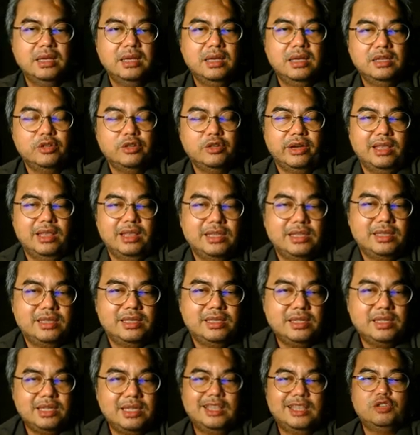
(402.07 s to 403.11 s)

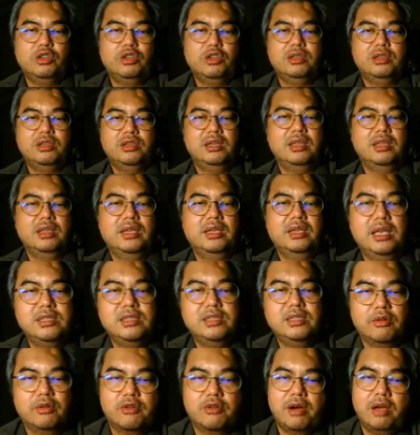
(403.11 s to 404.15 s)
this illustrated in the case of
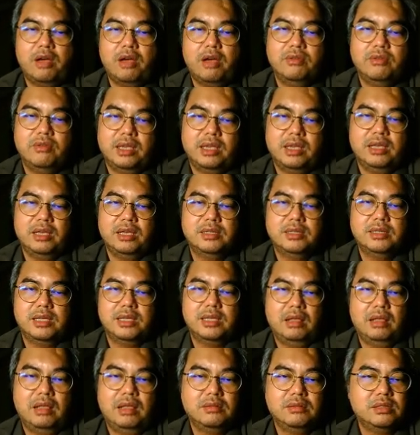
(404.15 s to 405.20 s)
Crown against
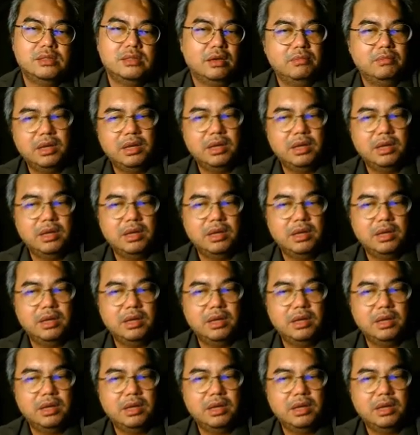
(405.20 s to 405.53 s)
Elsop.